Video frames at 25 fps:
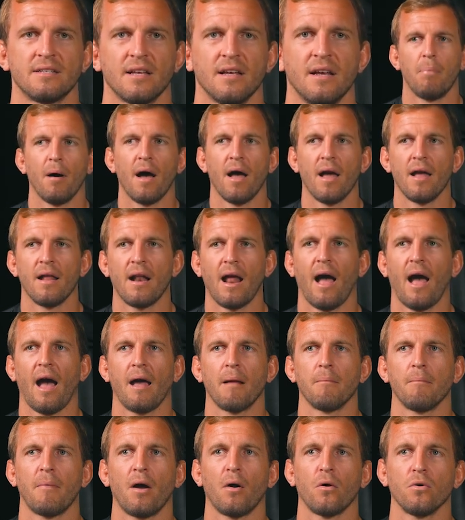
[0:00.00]
But
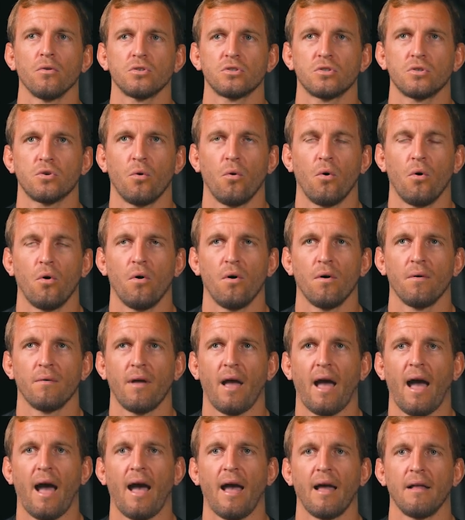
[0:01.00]
at my older school
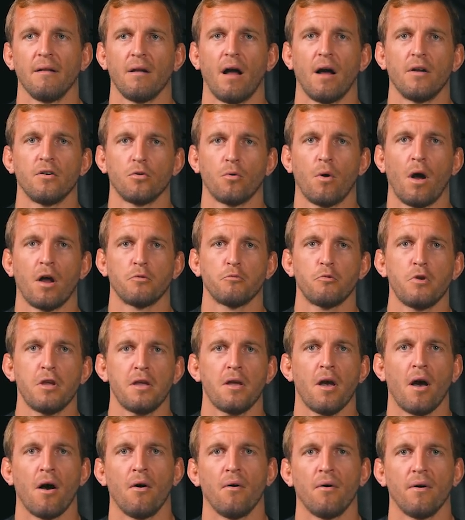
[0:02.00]
under
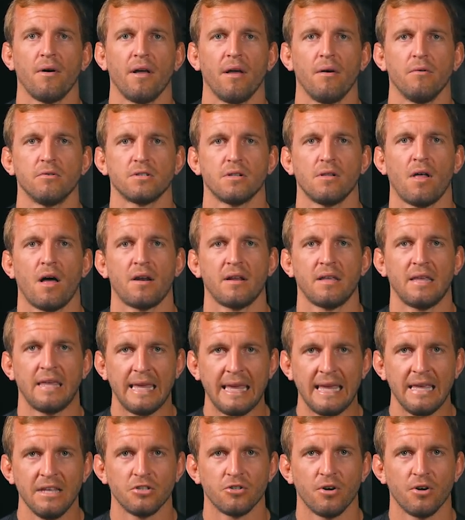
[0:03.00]
Rodrigo, it was a lot of gi